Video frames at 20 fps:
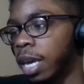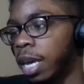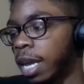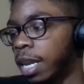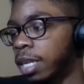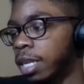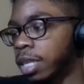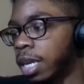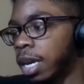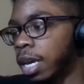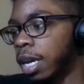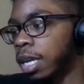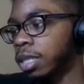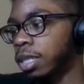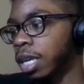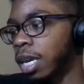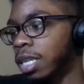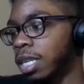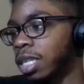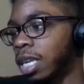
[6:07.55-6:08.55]
and it's like
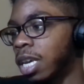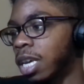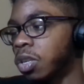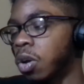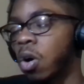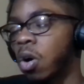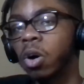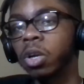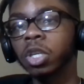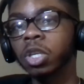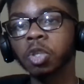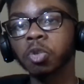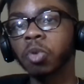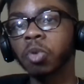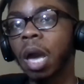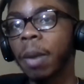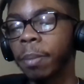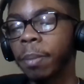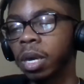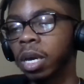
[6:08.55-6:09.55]
it's all
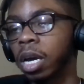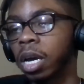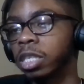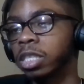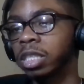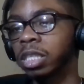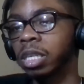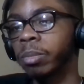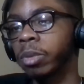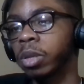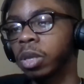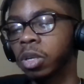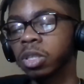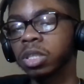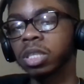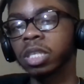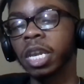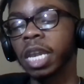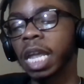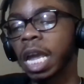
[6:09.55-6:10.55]
describing a similar
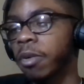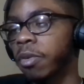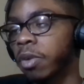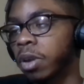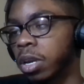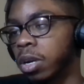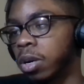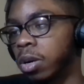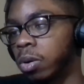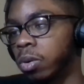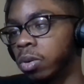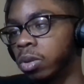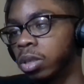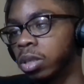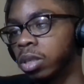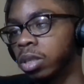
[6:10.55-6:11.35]
scenario.